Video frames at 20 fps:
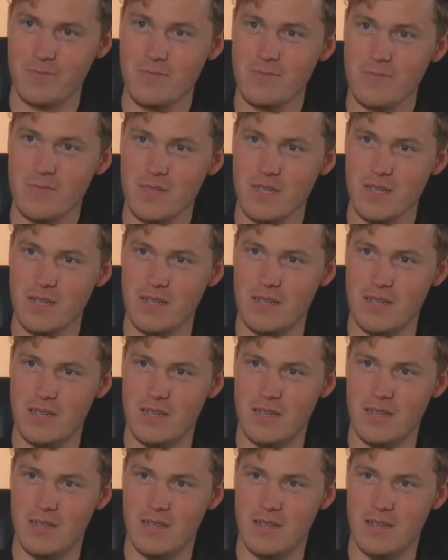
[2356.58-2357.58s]
but
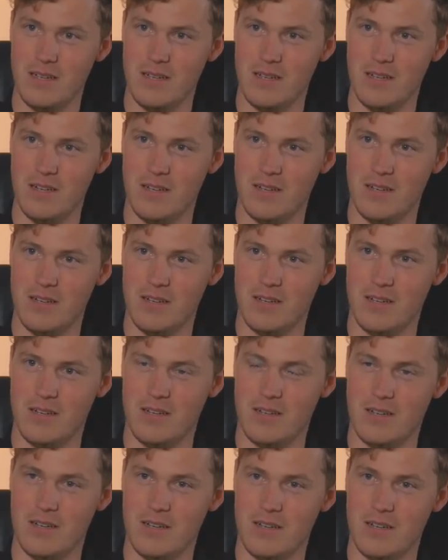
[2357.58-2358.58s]
you you then got the
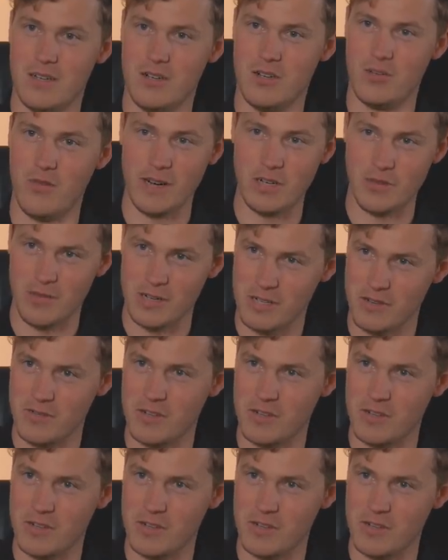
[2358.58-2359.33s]
the, the disease, risk